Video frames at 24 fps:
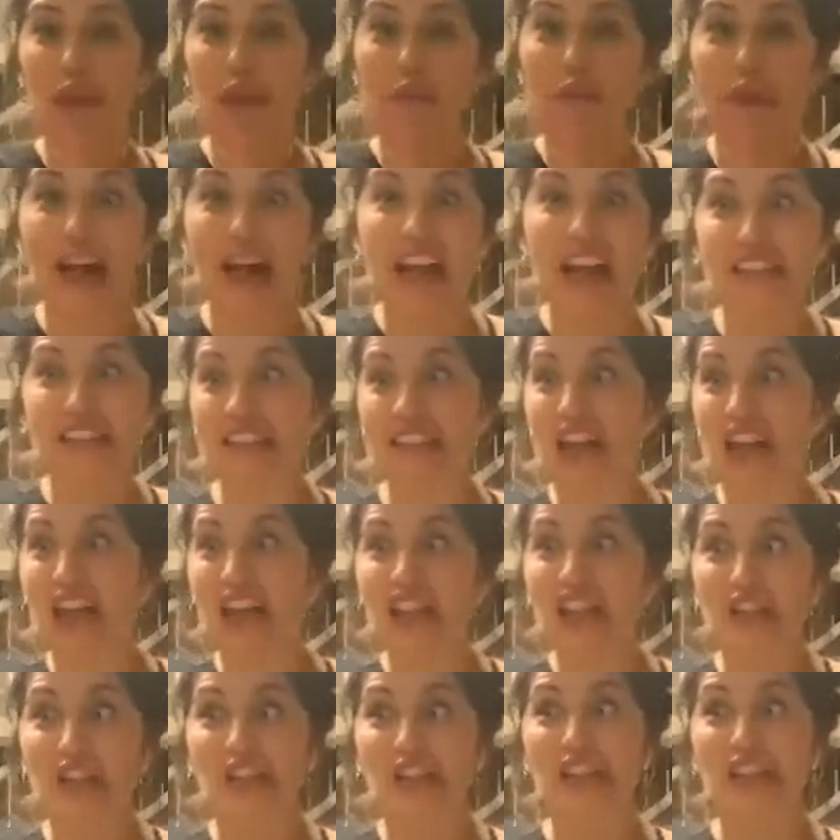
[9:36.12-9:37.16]
the mask, I
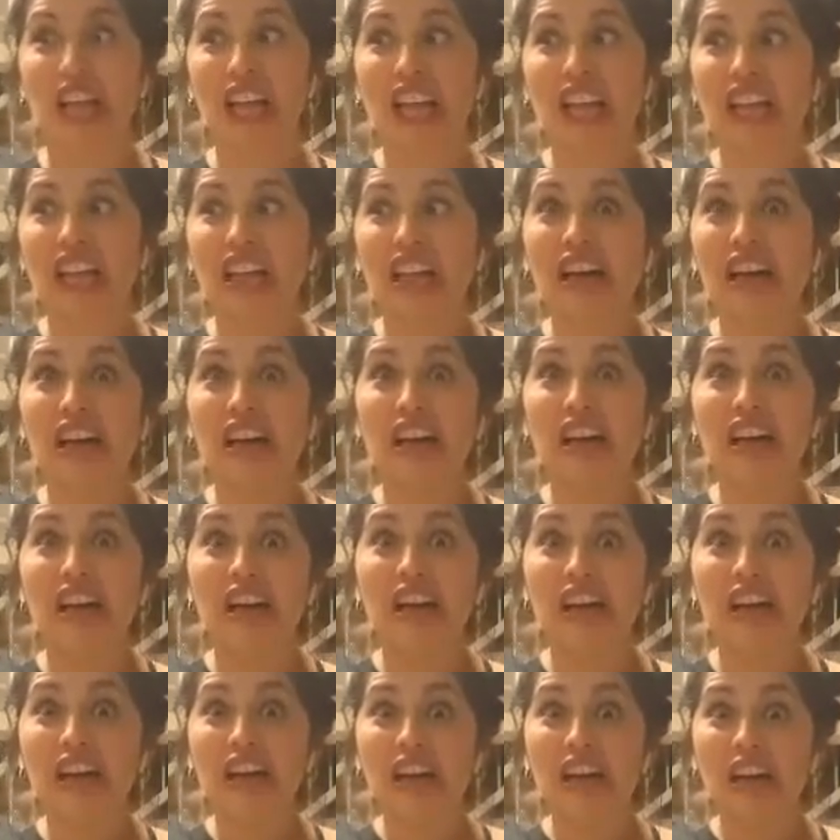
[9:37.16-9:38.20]
look like
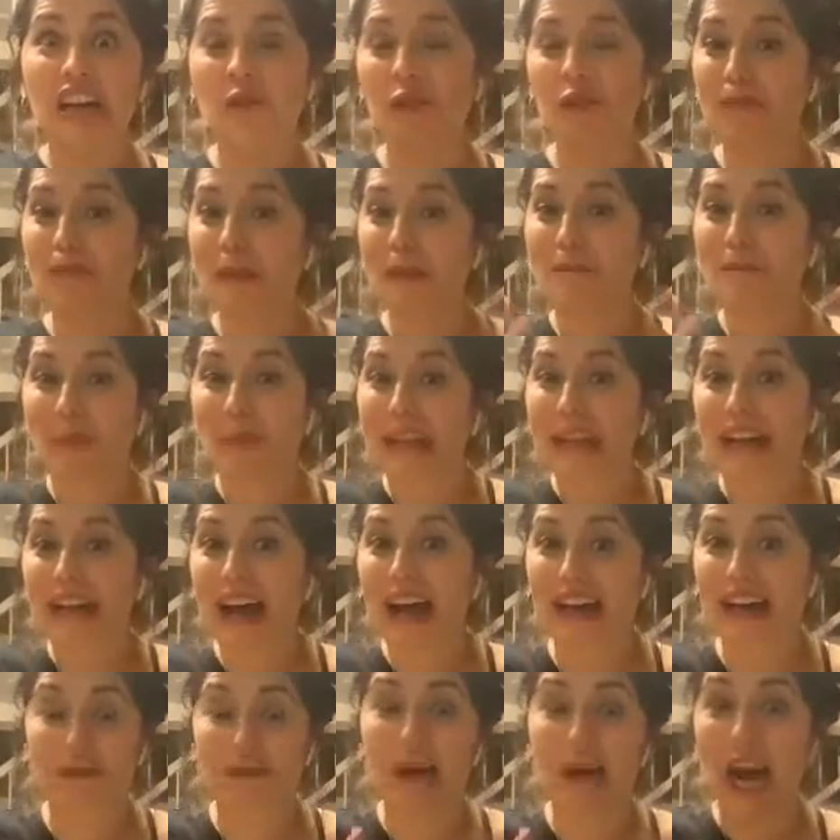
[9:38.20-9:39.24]
with my big
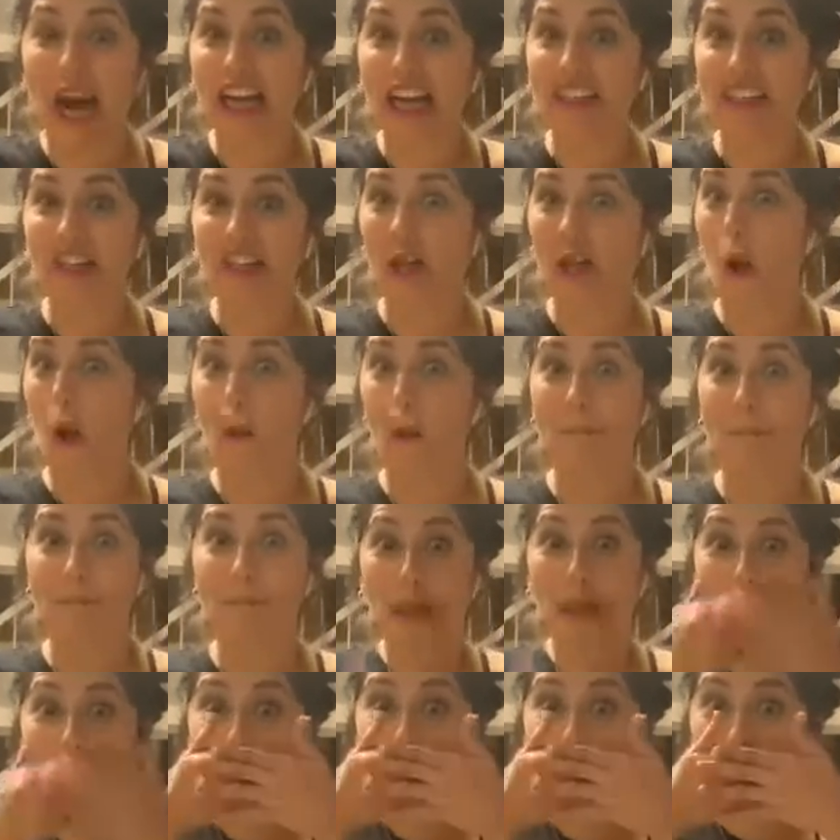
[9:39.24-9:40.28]
eyes. My eyes get all
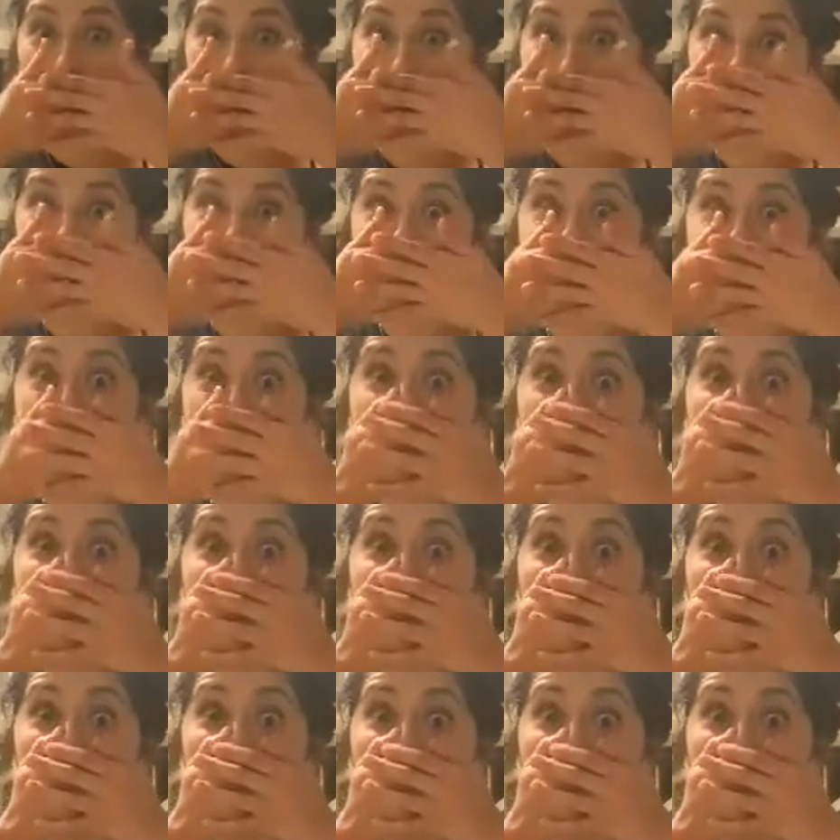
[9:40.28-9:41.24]
big with the mask and I'm like,